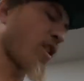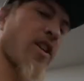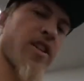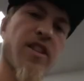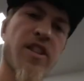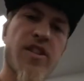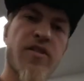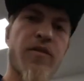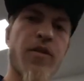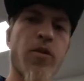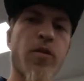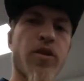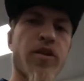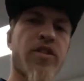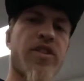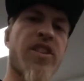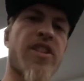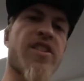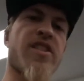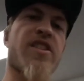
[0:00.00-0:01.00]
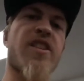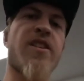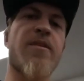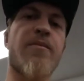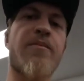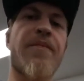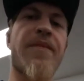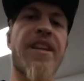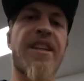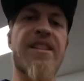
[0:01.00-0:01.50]
on this fuel
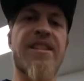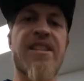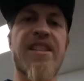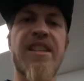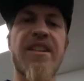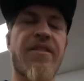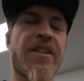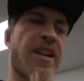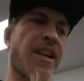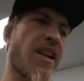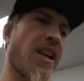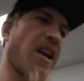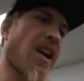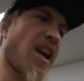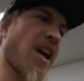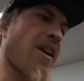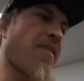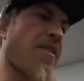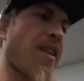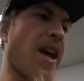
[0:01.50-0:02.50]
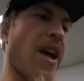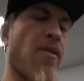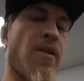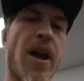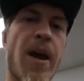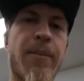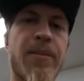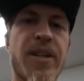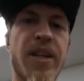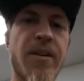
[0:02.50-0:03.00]
system and see if I can't have that
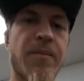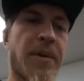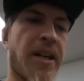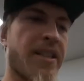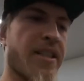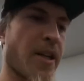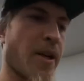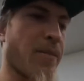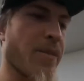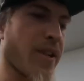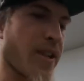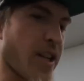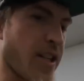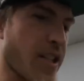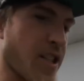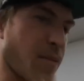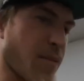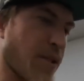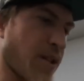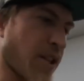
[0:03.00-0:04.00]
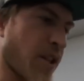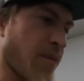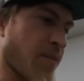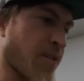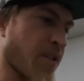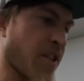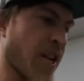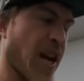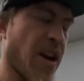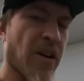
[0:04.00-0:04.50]
wrapped up by the time the customer
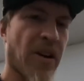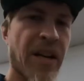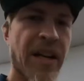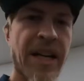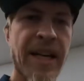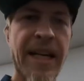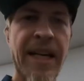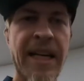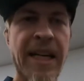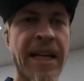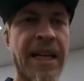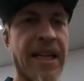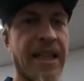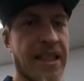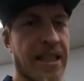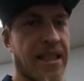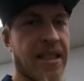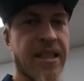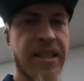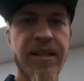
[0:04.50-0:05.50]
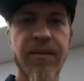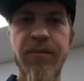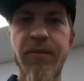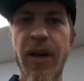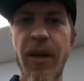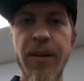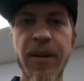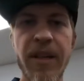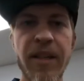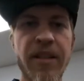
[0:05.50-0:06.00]
comes down.
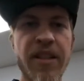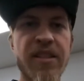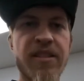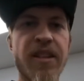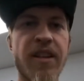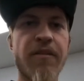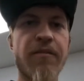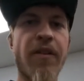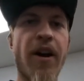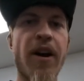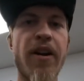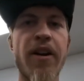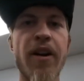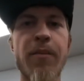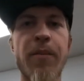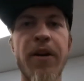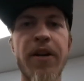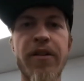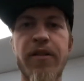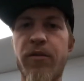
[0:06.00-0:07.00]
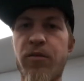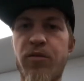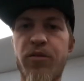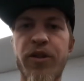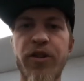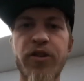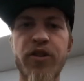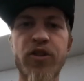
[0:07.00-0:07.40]
Maybe get this thing fired up here real